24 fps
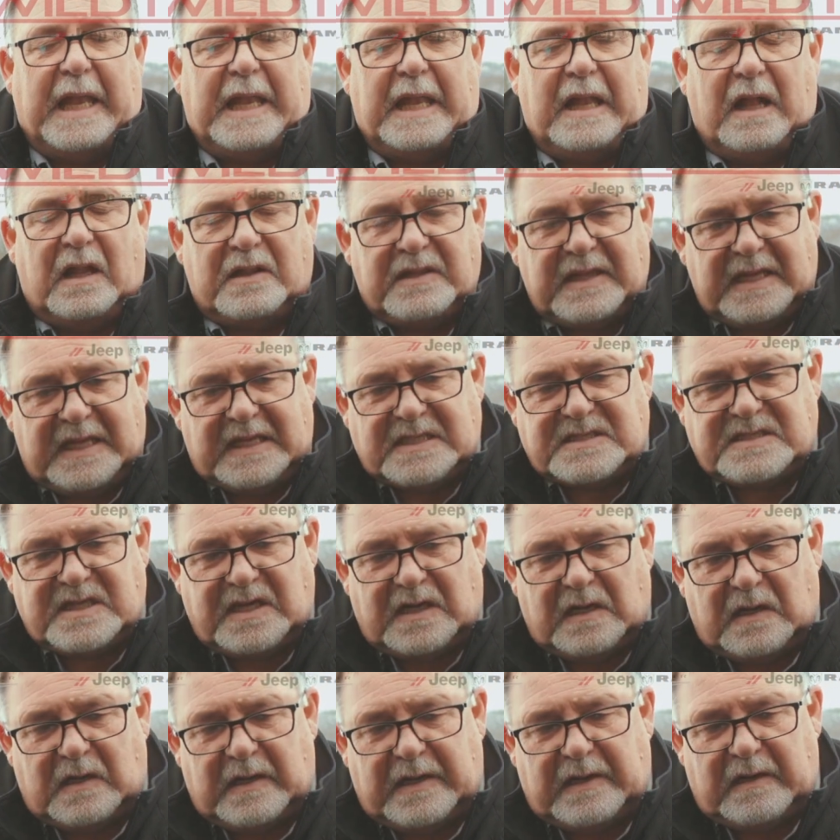And on the
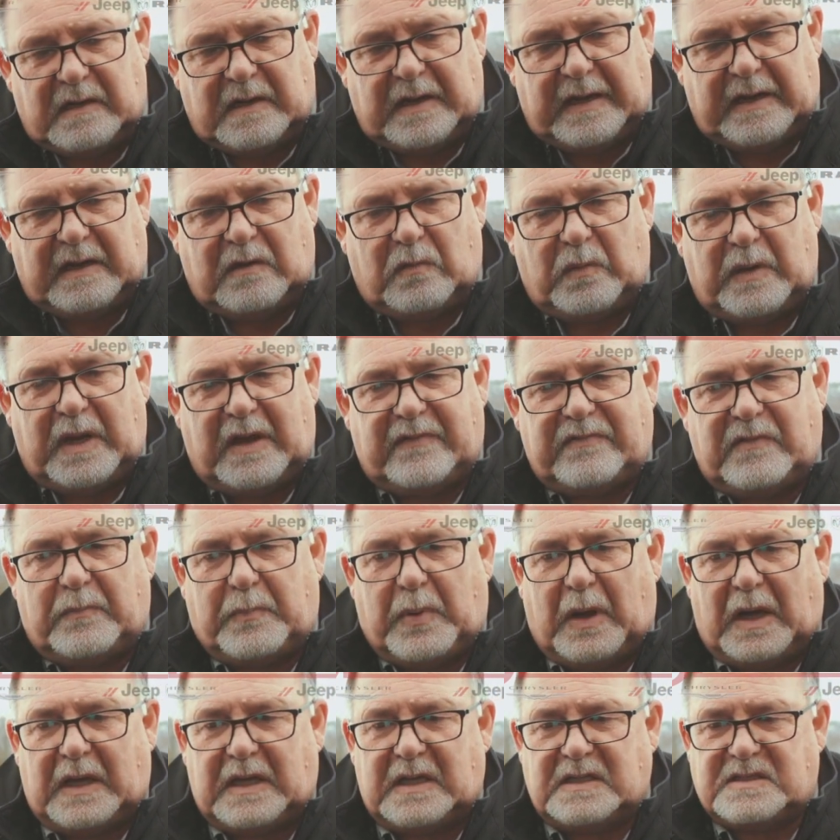interior here, we have
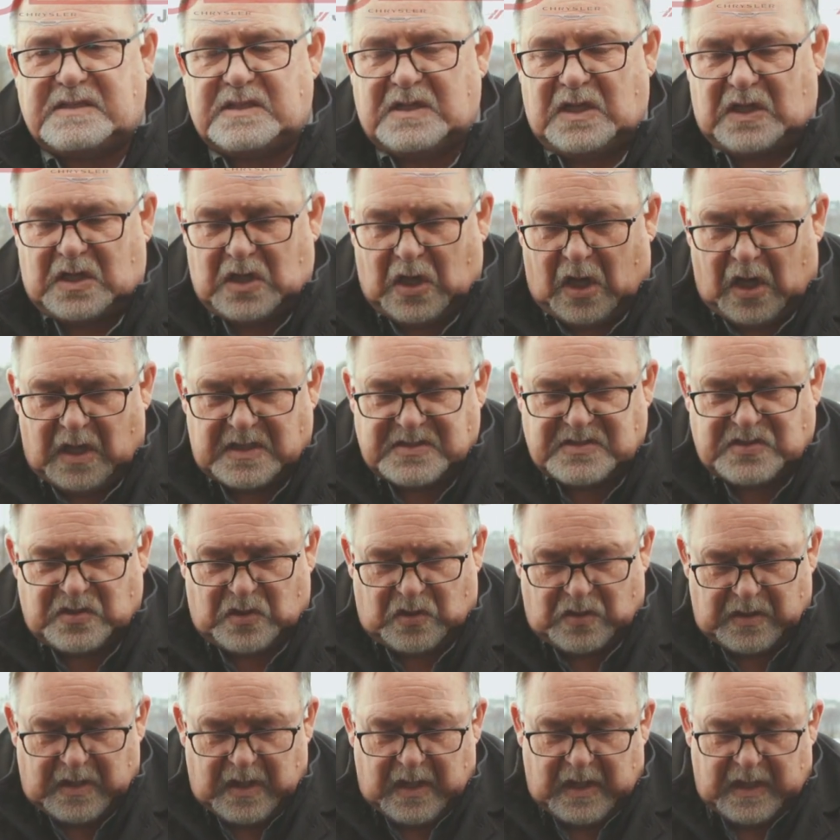the buckets and the
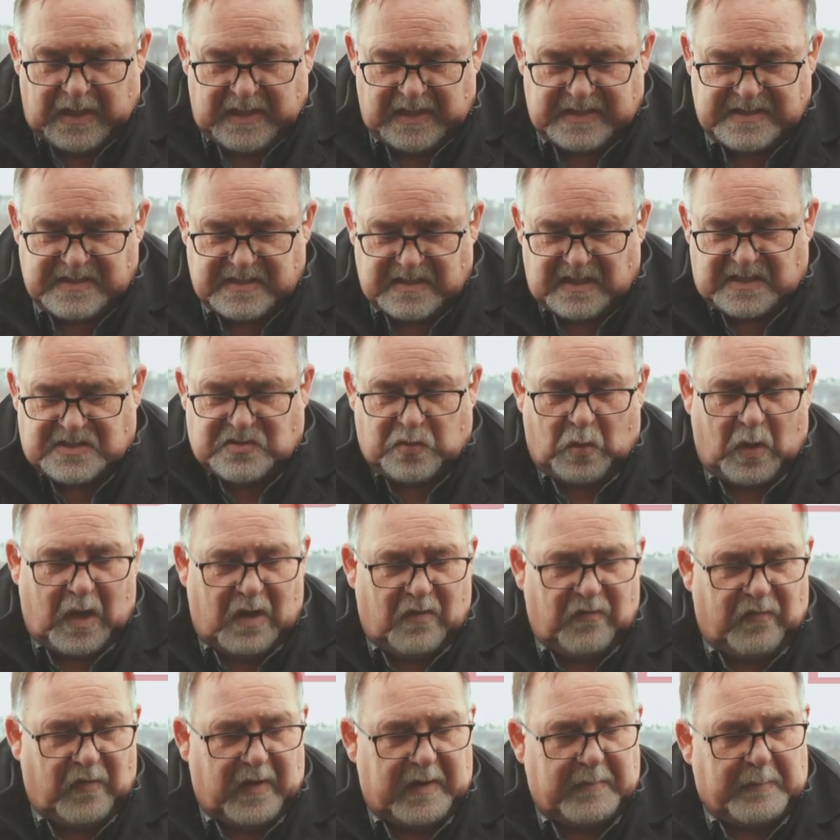console. This is a
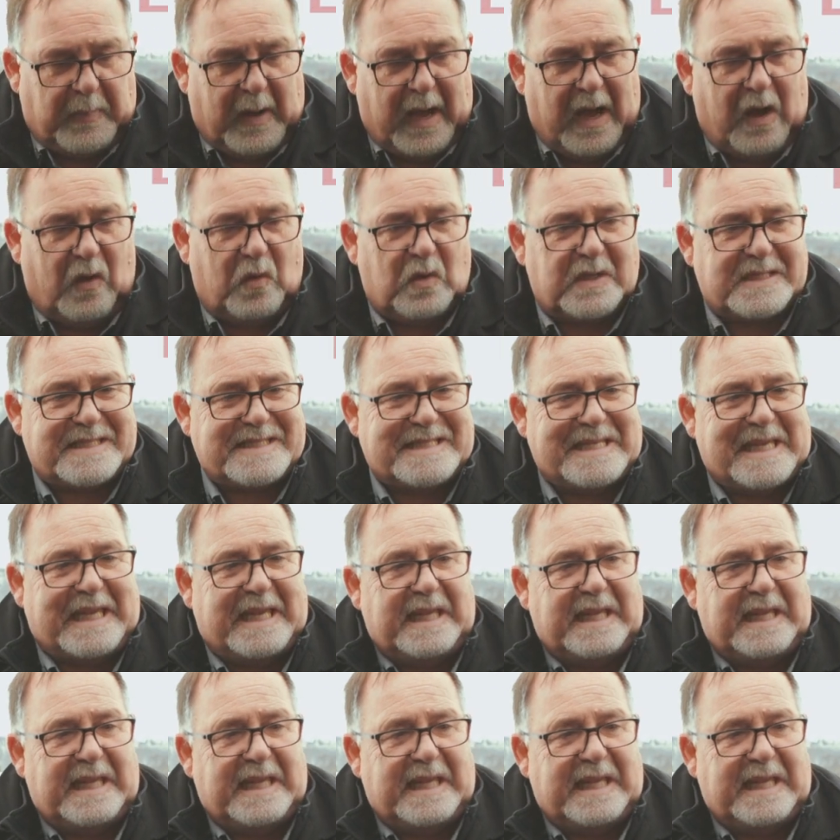12-way power